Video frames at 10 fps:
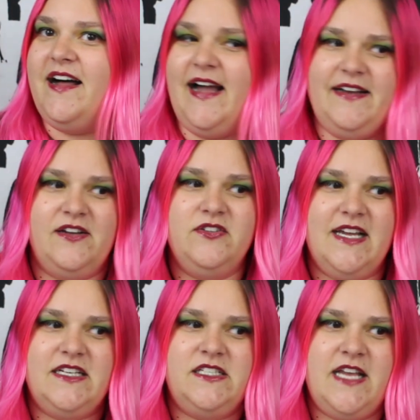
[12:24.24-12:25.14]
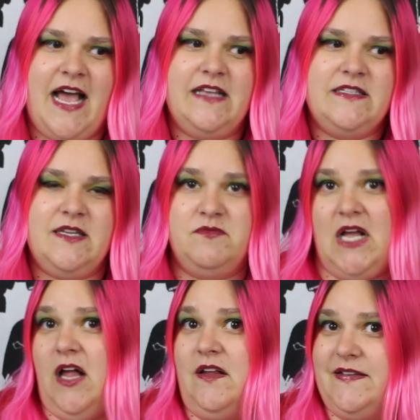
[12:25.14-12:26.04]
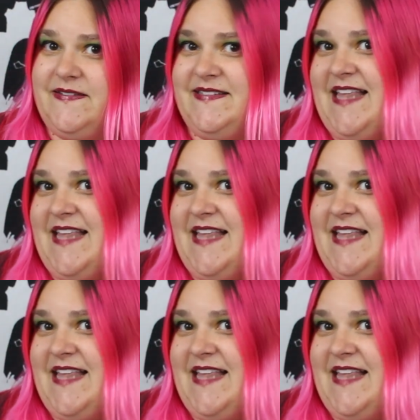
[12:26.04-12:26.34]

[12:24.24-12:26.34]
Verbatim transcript: Uh, I know that she has some dolls